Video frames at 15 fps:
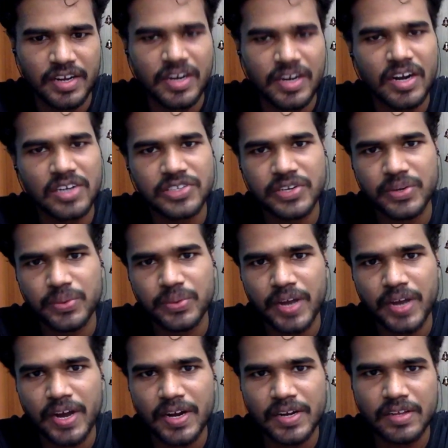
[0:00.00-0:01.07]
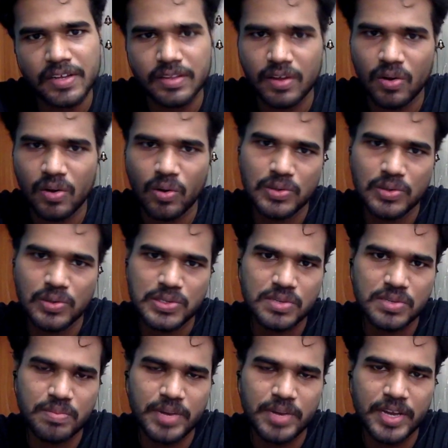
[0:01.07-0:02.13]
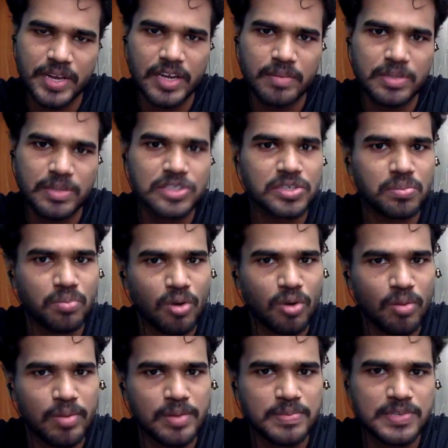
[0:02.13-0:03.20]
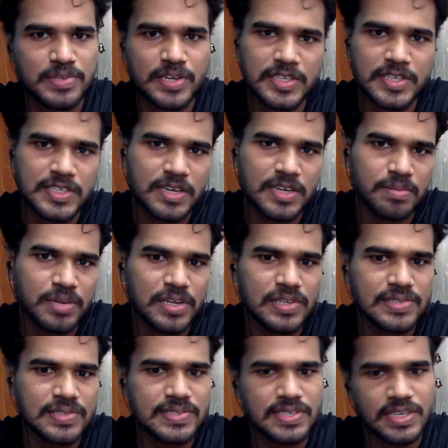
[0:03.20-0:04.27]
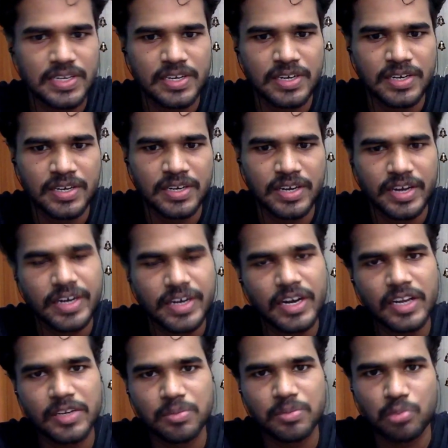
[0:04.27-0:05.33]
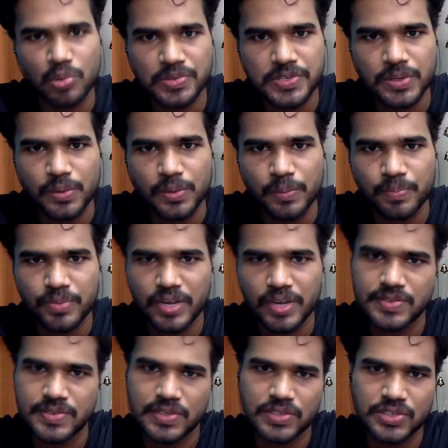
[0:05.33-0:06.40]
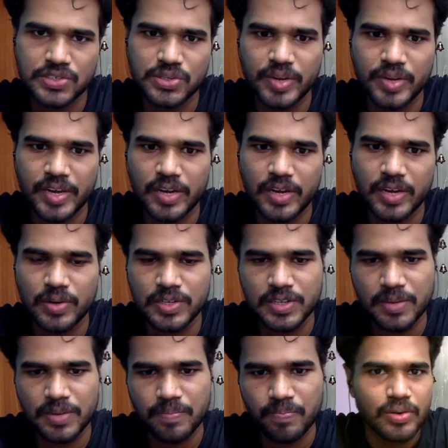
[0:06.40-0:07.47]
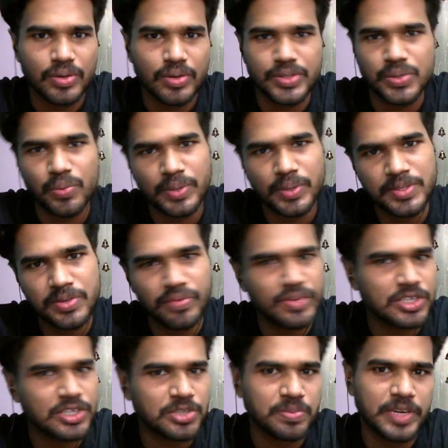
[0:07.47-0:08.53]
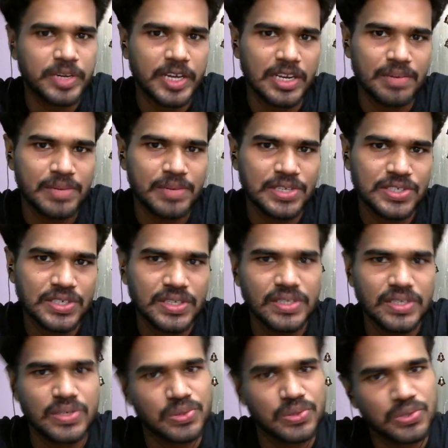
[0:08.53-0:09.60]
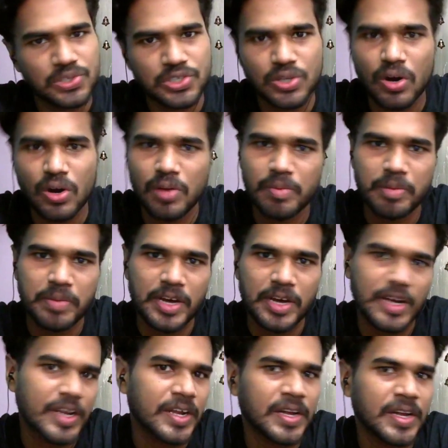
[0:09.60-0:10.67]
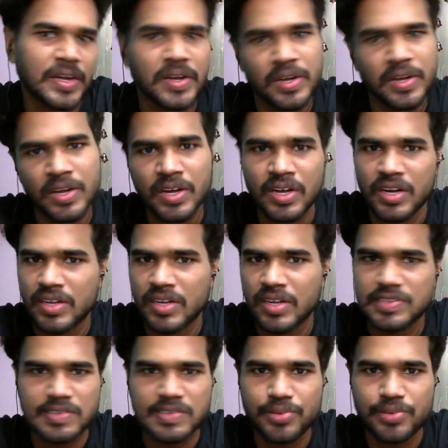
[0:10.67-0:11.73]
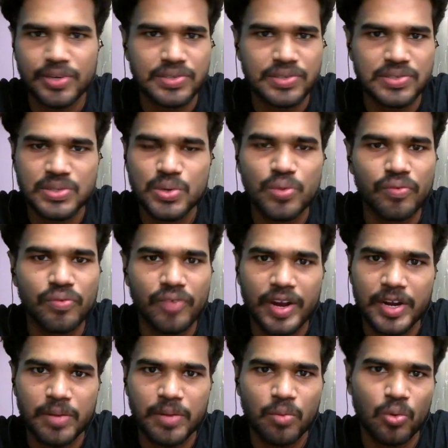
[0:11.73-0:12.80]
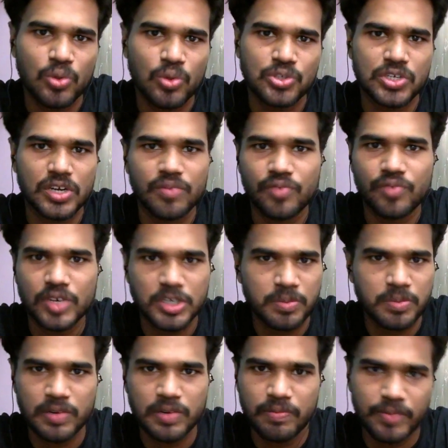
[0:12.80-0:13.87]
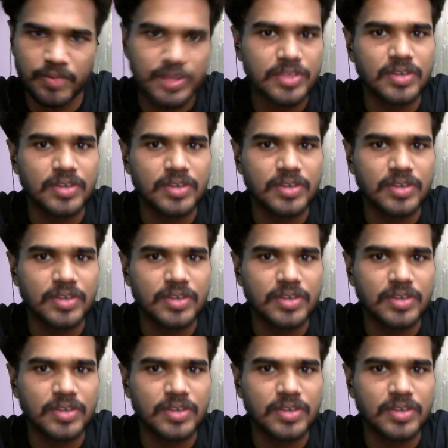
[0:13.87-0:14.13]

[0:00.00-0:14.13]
In addition to that, there are also some medical imaging problems and examples in Enderle and Bronzino. I suggest you take a look at that. So once you finish medical imaging, you should start preparing the subjects you find most comfortable with.